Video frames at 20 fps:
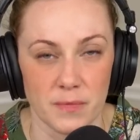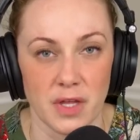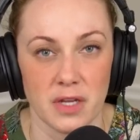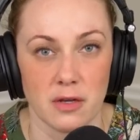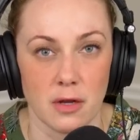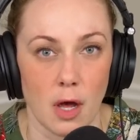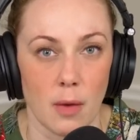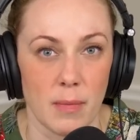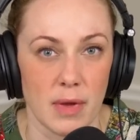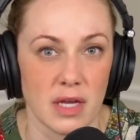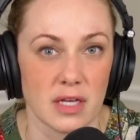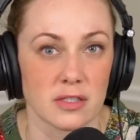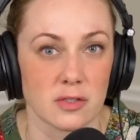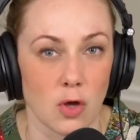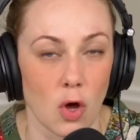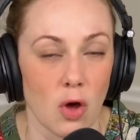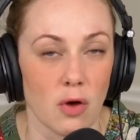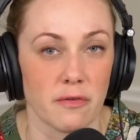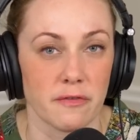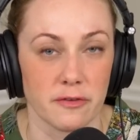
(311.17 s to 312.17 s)
and not make us
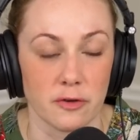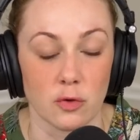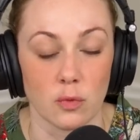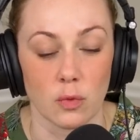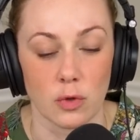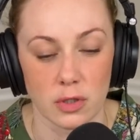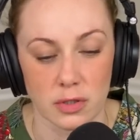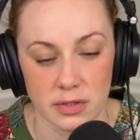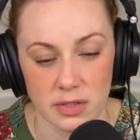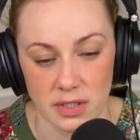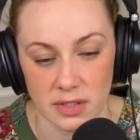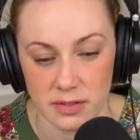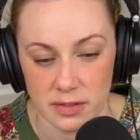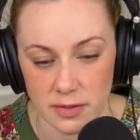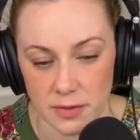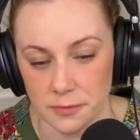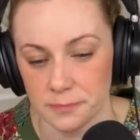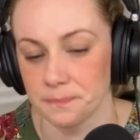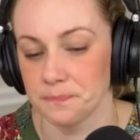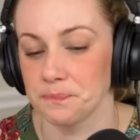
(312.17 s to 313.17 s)
all feel worse. And
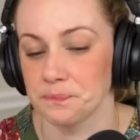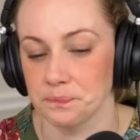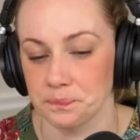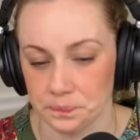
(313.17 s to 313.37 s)
so